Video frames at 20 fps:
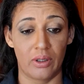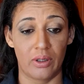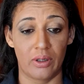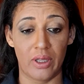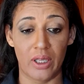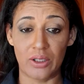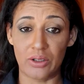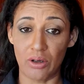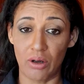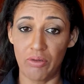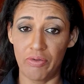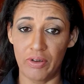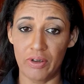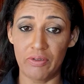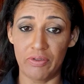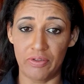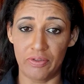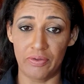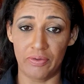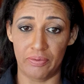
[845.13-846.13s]
that's often
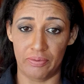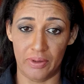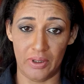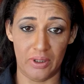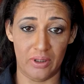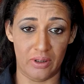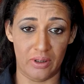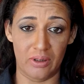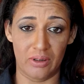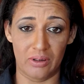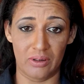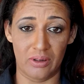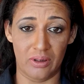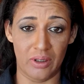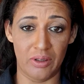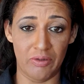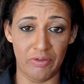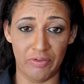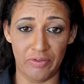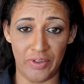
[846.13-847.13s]

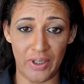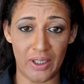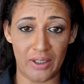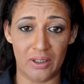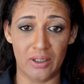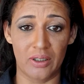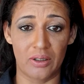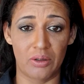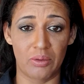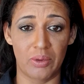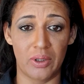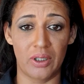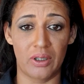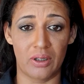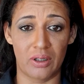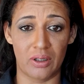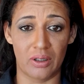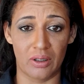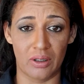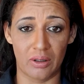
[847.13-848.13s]
infected with
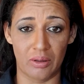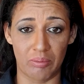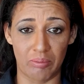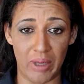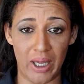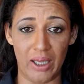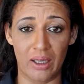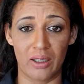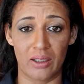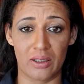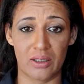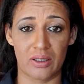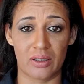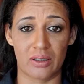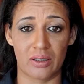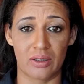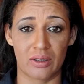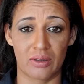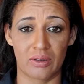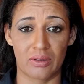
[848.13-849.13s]

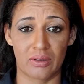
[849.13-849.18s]
maggots,